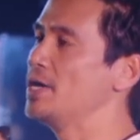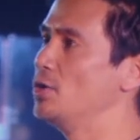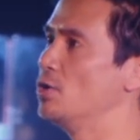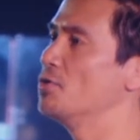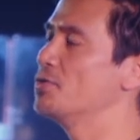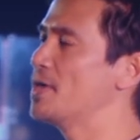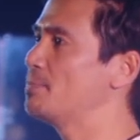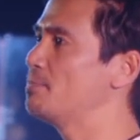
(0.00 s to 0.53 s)

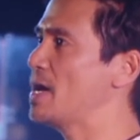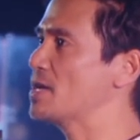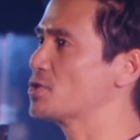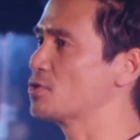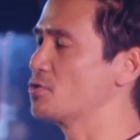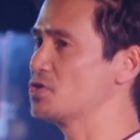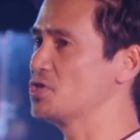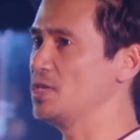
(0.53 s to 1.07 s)
that Pastor
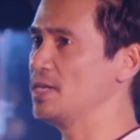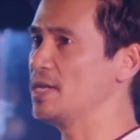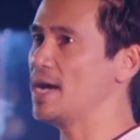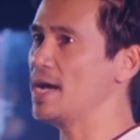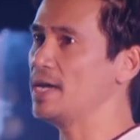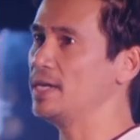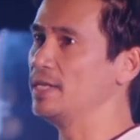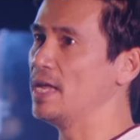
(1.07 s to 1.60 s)
Christian and
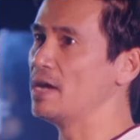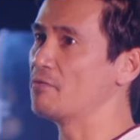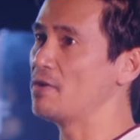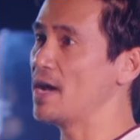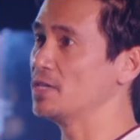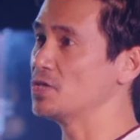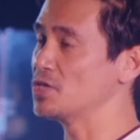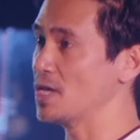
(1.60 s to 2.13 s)
I never
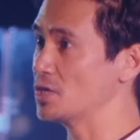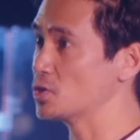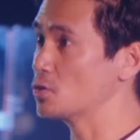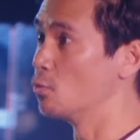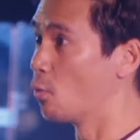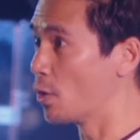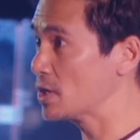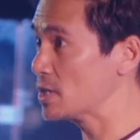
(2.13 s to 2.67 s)
had a chance to
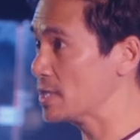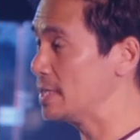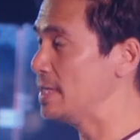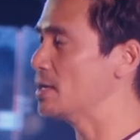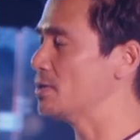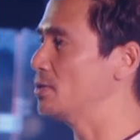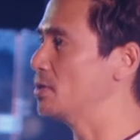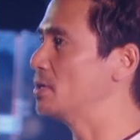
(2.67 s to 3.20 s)
work
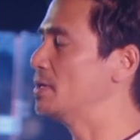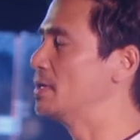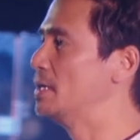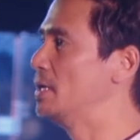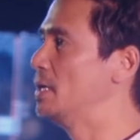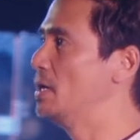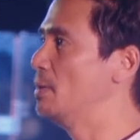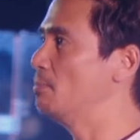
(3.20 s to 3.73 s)
together,
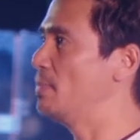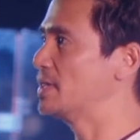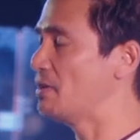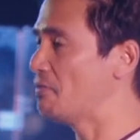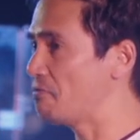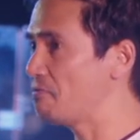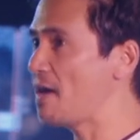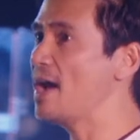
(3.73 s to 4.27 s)
but the
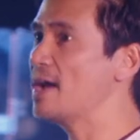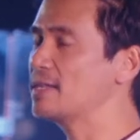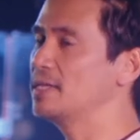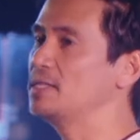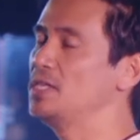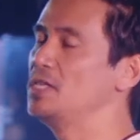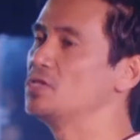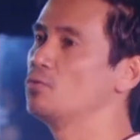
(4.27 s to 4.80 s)
fact that
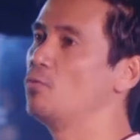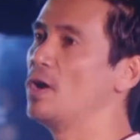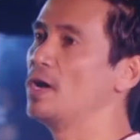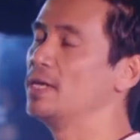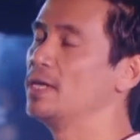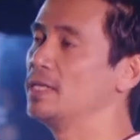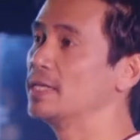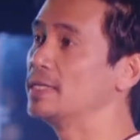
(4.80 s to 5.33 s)
he's
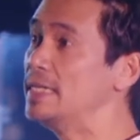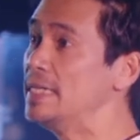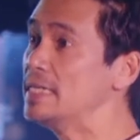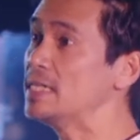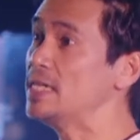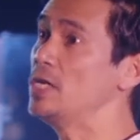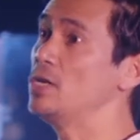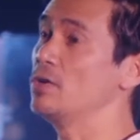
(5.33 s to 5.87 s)

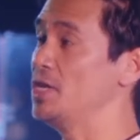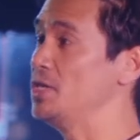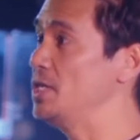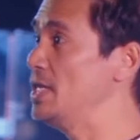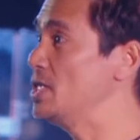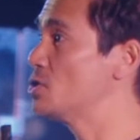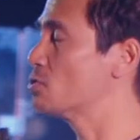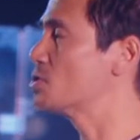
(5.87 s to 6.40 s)
here and
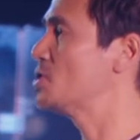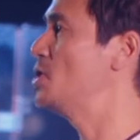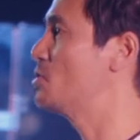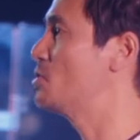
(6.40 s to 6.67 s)
he's your senior